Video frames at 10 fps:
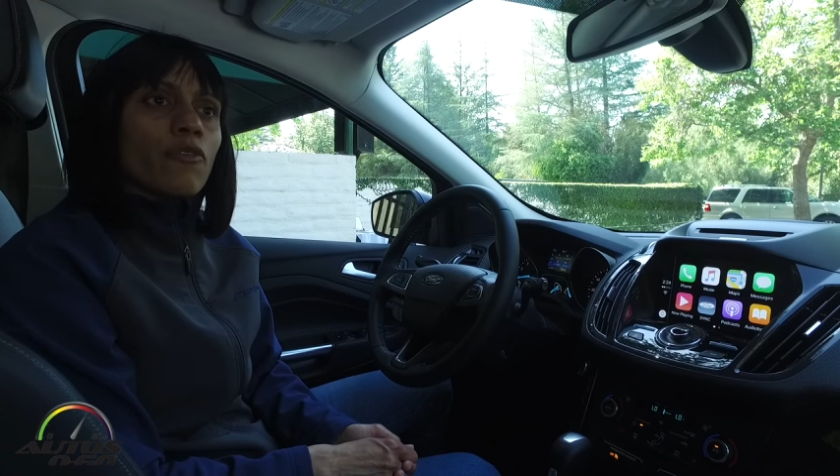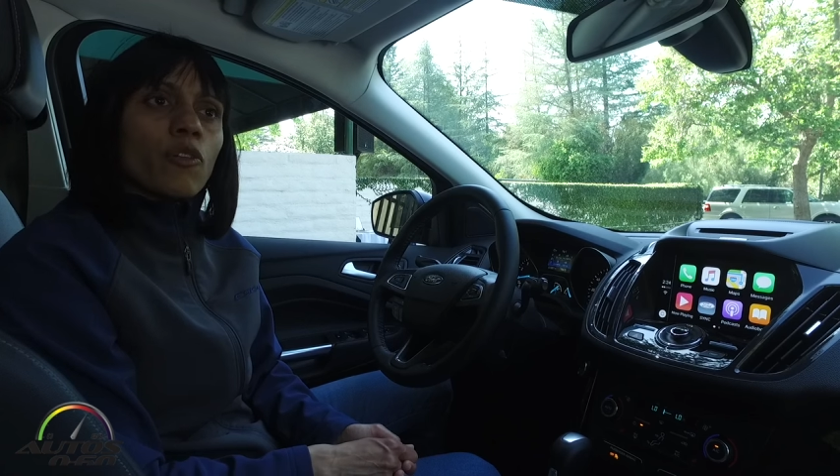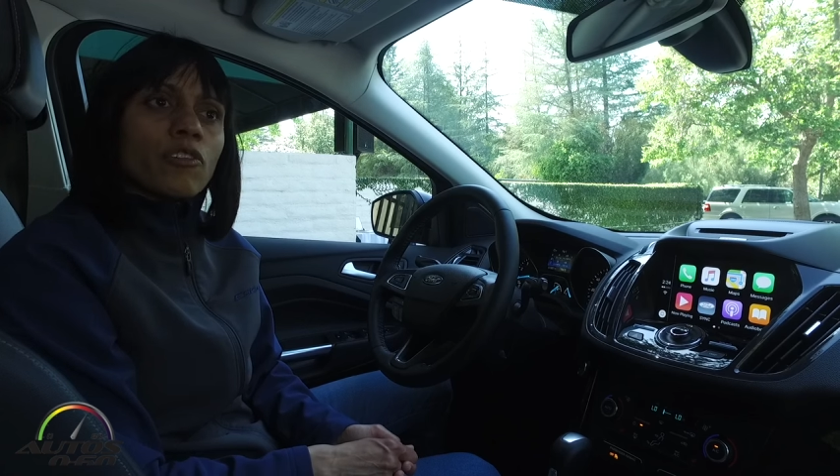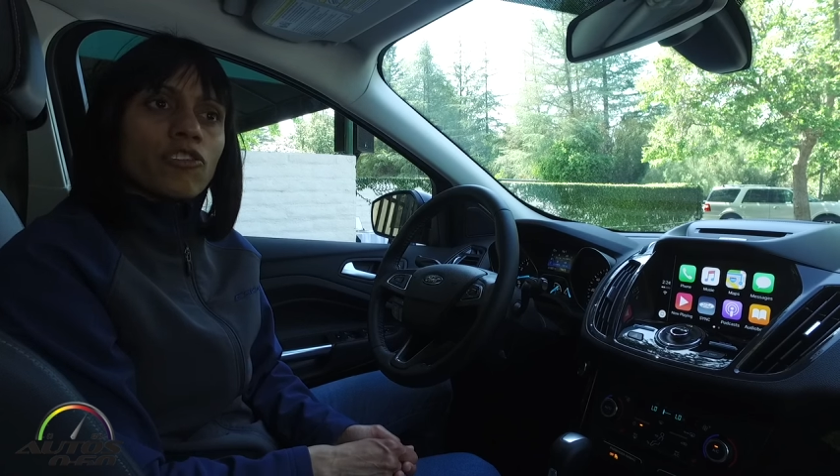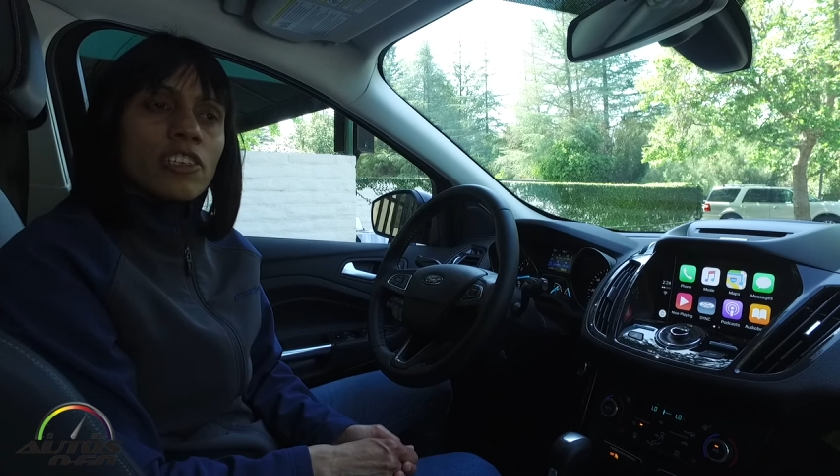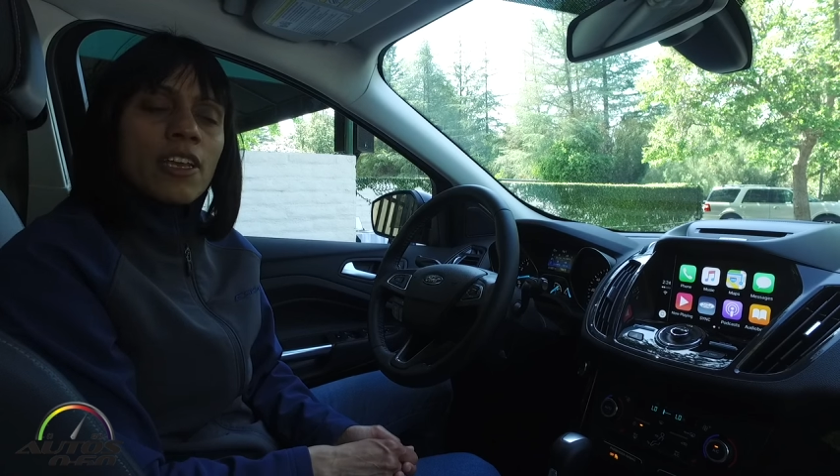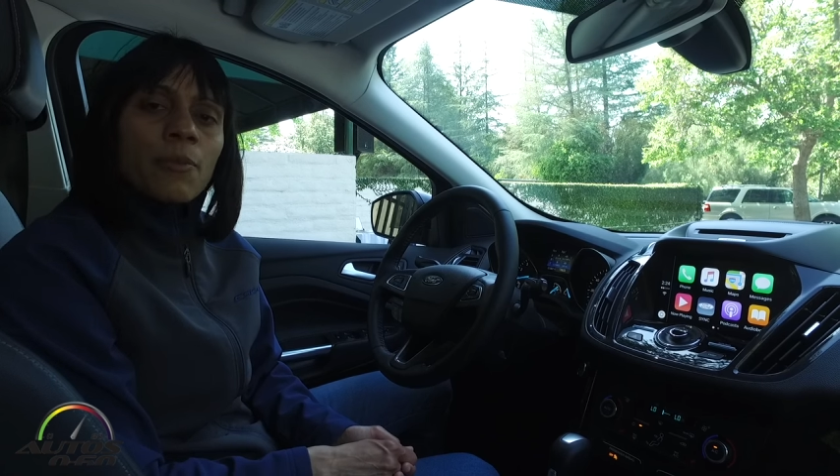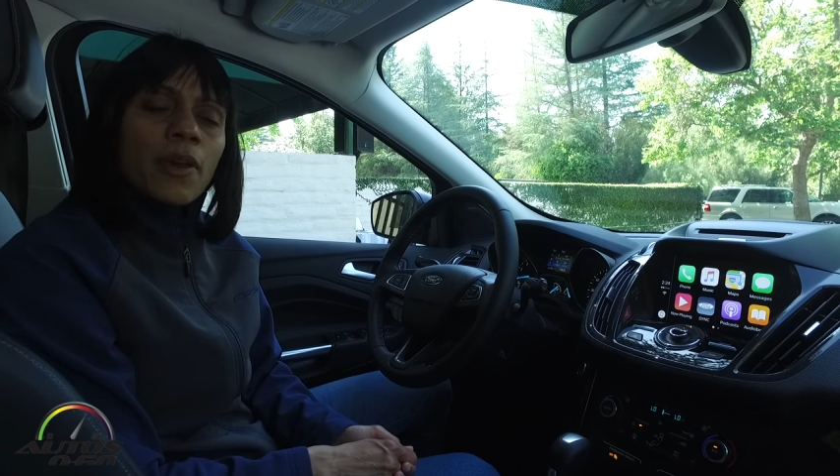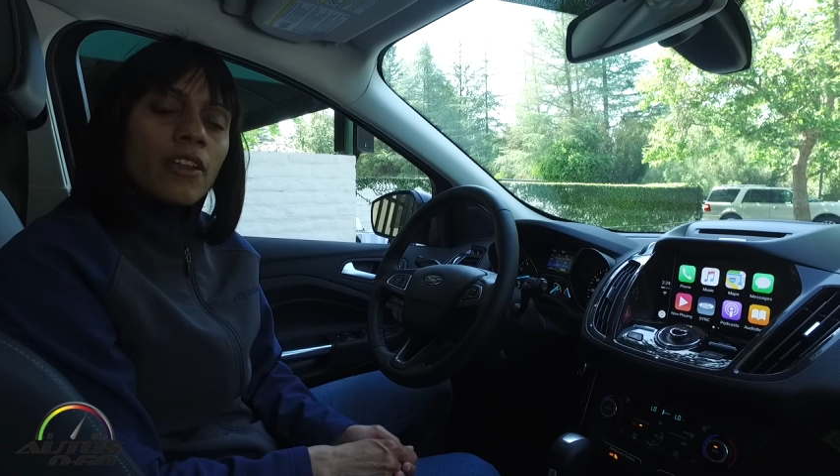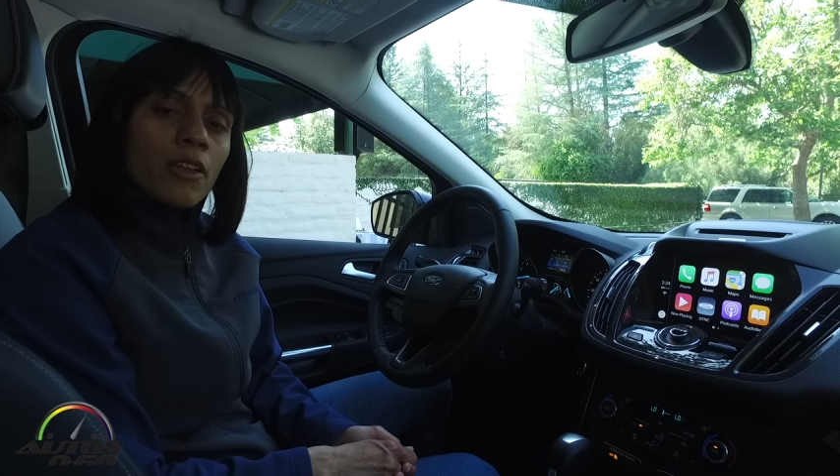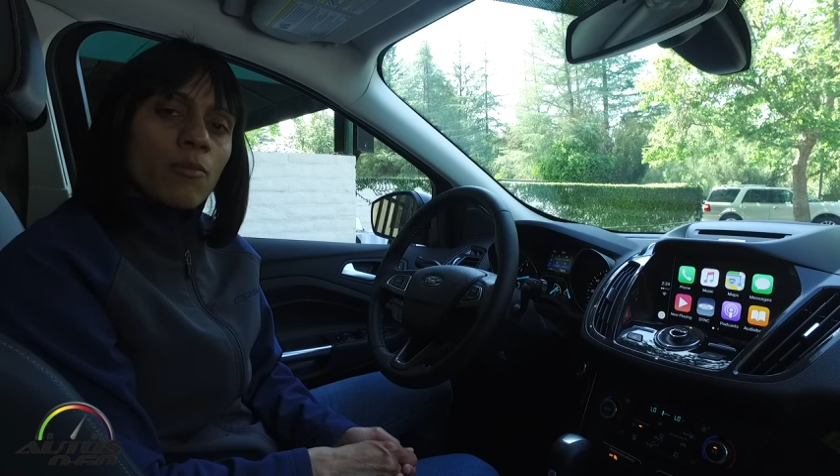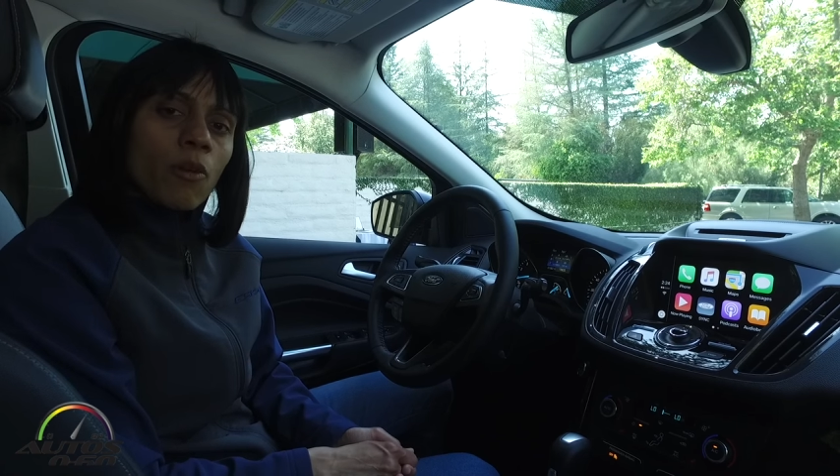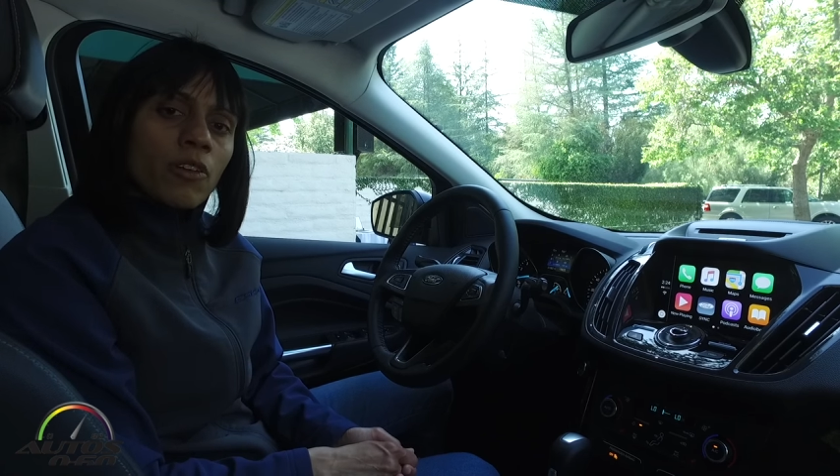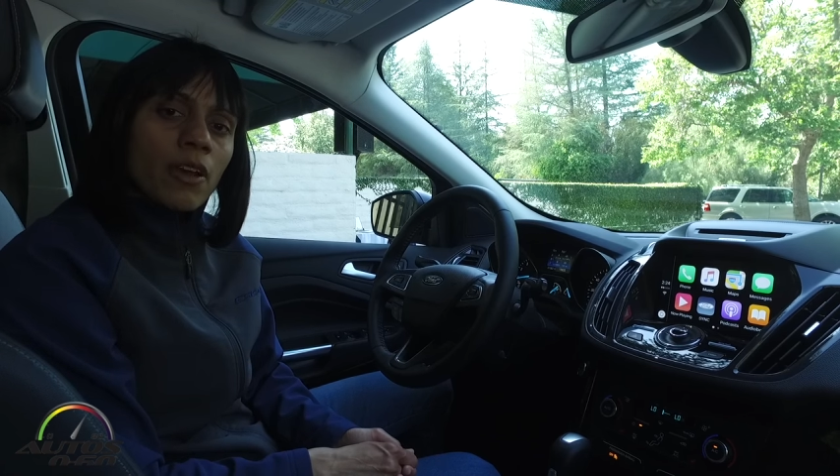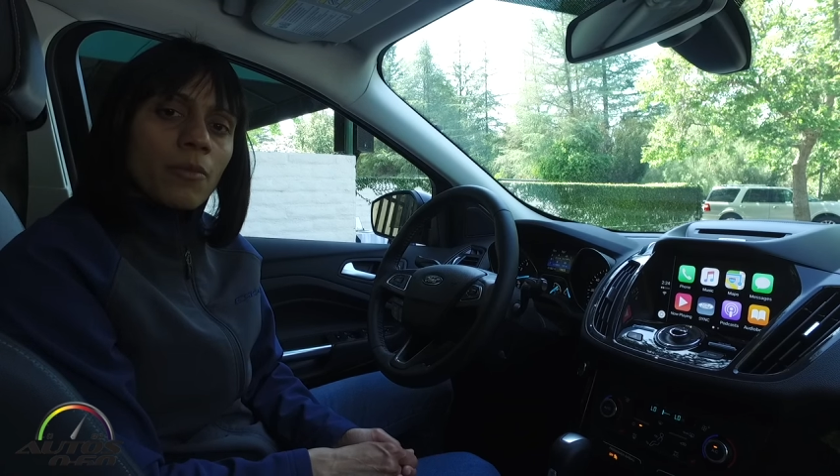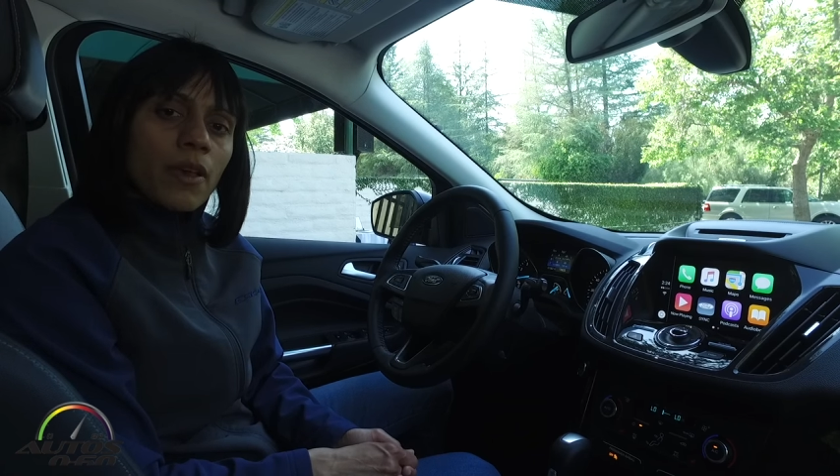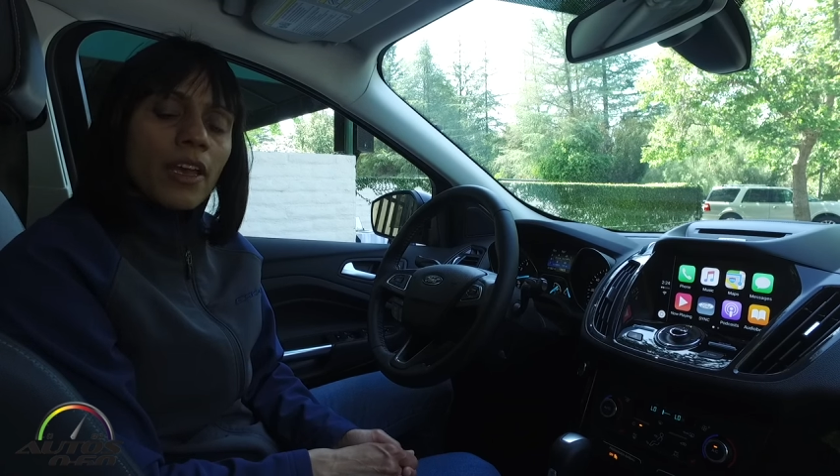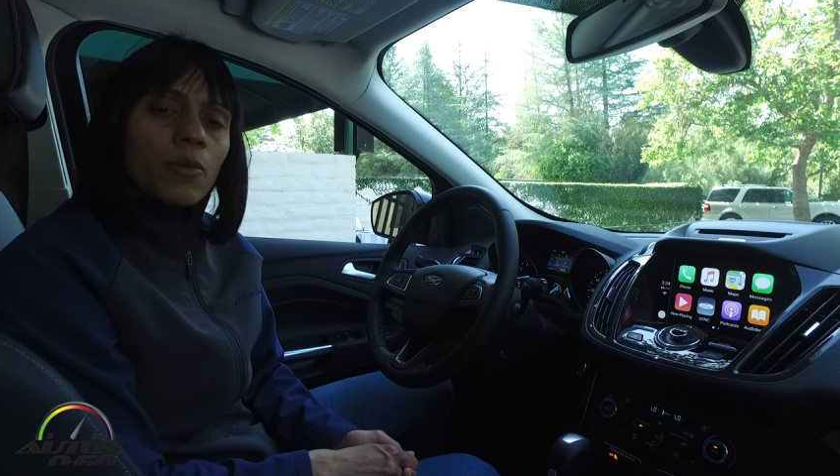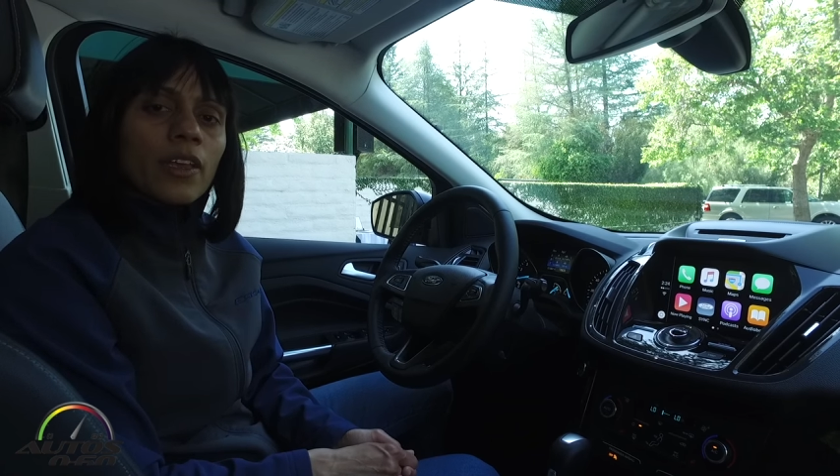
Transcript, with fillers: a 4G embedded modem,